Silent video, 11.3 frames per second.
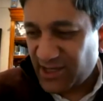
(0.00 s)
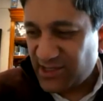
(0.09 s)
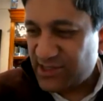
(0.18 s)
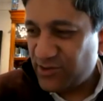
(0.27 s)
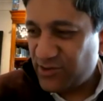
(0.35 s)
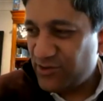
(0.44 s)

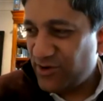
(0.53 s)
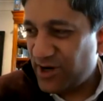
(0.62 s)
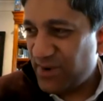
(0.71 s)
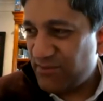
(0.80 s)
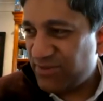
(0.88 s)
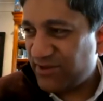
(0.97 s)
And so
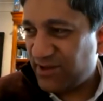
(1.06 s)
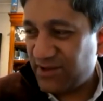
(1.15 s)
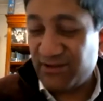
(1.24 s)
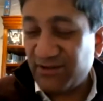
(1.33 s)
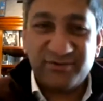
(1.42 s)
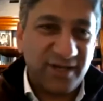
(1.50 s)
I remember
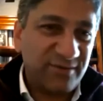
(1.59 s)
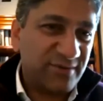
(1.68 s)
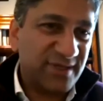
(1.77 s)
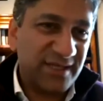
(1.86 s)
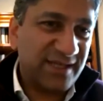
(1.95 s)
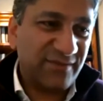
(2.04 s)
thinking, all right,
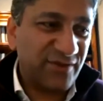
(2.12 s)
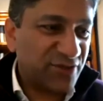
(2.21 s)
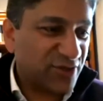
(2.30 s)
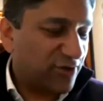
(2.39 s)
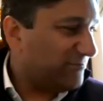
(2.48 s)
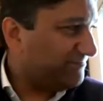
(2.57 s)
well, let's give it a
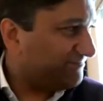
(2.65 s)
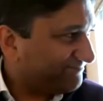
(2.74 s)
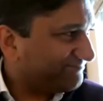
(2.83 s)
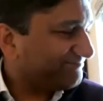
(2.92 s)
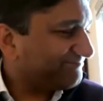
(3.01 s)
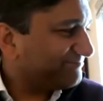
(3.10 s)
shot.
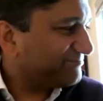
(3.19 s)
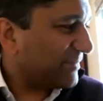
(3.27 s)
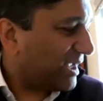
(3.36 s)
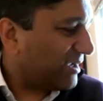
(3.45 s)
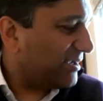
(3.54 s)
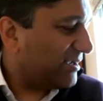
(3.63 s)

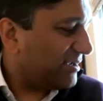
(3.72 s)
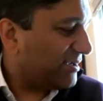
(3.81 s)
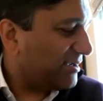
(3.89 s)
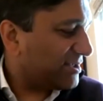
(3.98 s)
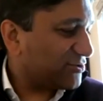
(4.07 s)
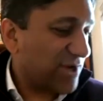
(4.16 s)

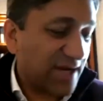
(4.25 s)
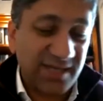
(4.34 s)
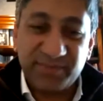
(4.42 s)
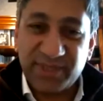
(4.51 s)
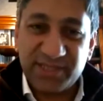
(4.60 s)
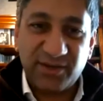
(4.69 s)
So trekked
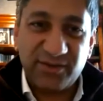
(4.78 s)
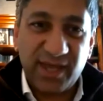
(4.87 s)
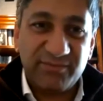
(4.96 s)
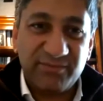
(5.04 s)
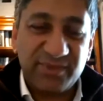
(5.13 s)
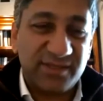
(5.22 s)
up to
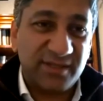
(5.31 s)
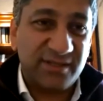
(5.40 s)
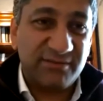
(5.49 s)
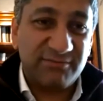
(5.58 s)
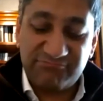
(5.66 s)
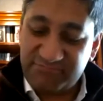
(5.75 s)
Southampton
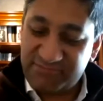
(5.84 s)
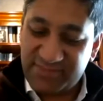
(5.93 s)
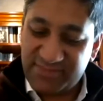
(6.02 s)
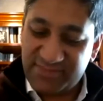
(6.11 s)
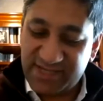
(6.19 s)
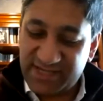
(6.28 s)
and,
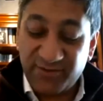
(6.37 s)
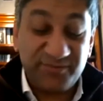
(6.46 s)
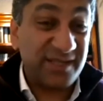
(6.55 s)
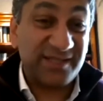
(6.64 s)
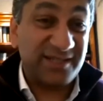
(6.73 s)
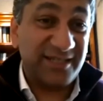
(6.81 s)
you know,
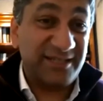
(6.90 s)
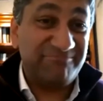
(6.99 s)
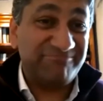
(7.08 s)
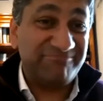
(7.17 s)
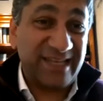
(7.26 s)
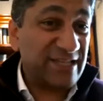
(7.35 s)

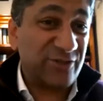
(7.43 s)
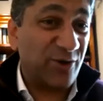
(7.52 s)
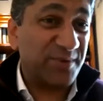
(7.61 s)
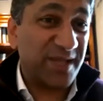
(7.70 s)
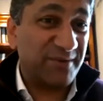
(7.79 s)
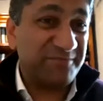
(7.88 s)
basically didn't stop